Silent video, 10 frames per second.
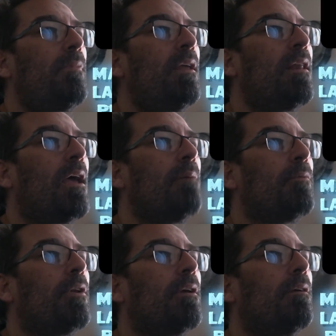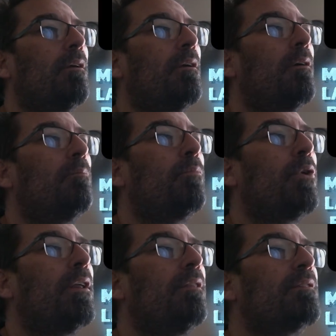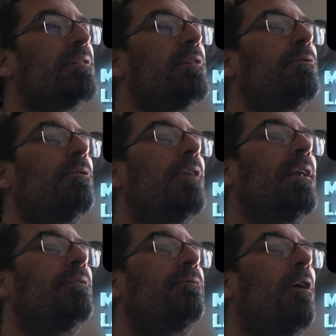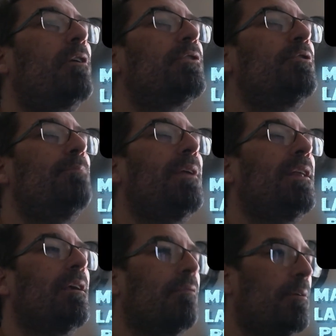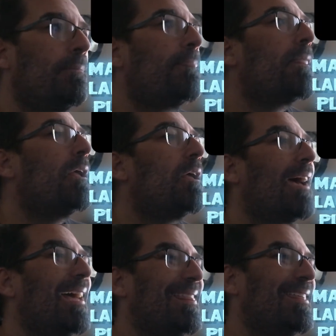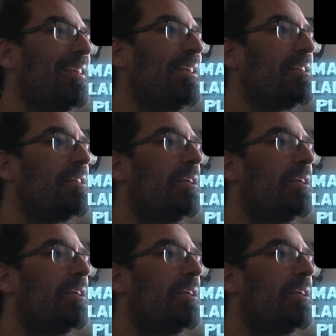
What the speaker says: and I'm going to put it in the center. That is far too many of them, I think.